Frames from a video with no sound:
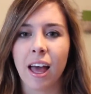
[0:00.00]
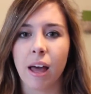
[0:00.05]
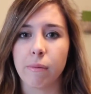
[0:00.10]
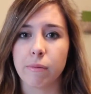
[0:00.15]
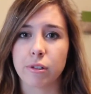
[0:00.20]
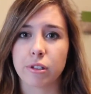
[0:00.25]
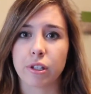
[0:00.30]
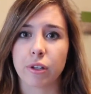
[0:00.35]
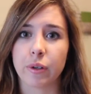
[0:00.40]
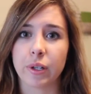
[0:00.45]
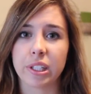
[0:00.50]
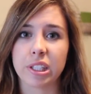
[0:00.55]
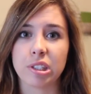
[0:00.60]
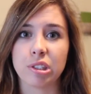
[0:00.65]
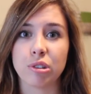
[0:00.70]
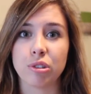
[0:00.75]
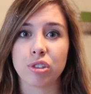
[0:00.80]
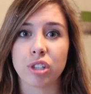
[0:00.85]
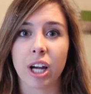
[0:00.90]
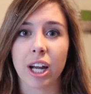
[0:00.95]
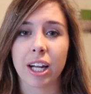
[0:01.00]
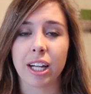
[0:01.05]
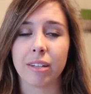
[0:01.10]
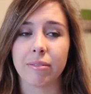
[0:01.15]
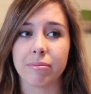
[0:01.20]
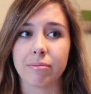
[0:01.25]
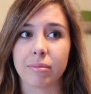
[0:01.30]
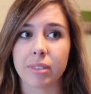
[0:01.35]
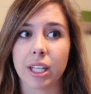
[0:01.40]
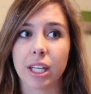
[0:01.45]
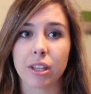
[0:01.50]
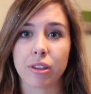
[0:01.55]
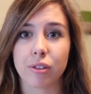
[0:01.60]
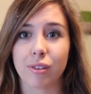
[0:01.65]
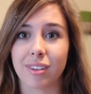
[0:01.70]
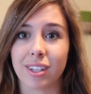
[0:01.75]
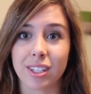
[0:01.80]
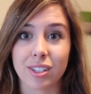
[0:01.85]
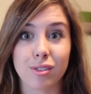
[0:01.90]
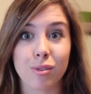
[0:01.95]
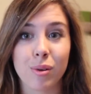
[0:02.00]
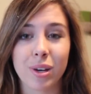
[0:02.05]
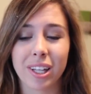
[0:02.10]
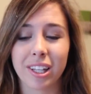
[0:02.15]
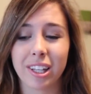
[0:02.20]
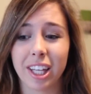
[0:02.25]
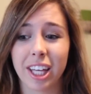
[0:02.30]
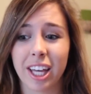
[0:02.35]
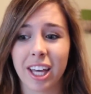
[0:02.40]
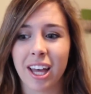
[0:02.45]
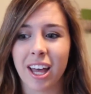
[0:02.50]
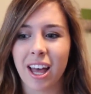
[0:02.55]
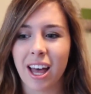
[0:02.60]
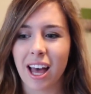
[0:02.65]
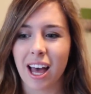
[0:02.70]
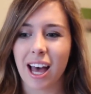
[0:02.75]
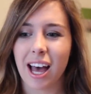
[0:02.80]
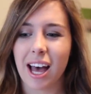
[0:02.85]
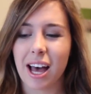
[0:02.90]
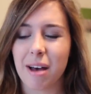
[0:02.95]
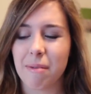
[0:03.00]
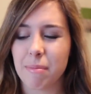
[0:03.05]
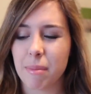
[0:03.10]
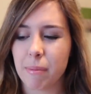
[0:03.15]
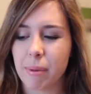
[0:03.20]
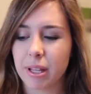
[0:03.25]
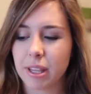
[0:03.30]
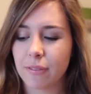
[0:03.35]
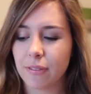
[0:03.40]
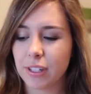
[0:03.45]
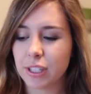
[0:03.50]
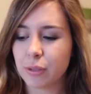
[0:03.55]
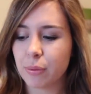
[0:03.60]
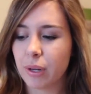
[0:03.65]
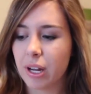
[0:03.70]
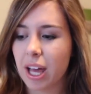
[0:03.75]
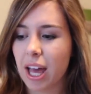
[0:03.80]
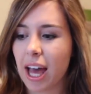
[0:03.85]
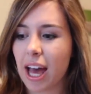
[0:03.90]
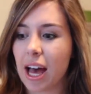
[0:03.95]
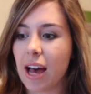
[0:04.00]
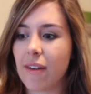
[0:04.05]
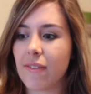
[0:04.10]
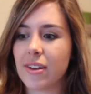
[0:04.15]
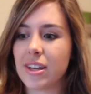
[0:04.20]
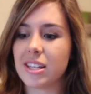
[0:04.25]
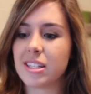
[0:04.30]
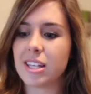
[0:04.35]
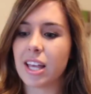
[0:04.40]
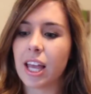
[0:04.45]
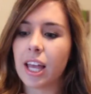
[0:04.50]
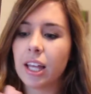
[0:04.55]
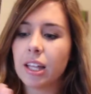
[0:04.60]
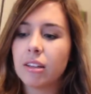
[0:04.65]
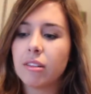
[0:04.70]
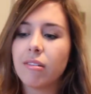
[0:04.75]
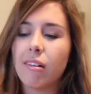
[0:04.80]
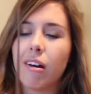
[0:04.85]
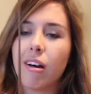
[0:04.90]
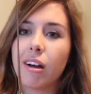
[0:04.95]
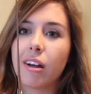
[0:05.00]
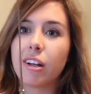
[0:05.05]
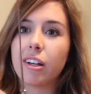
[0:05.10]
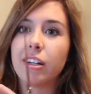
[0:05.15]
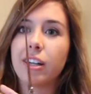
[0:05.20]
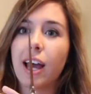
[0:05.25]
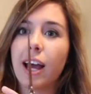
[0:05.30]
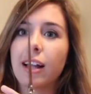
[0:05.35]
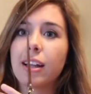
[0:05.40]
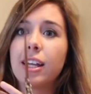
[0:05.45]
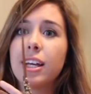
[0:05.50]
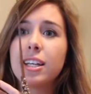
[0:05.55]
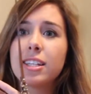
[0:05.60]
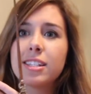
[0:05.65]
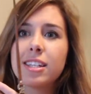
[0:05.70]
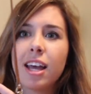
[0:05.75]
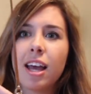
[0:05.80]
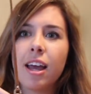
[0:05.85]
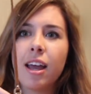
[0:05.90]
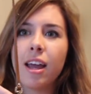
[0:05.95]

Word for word: I'm just going to try and get through these quickly. But the first one I have is a longer necklace.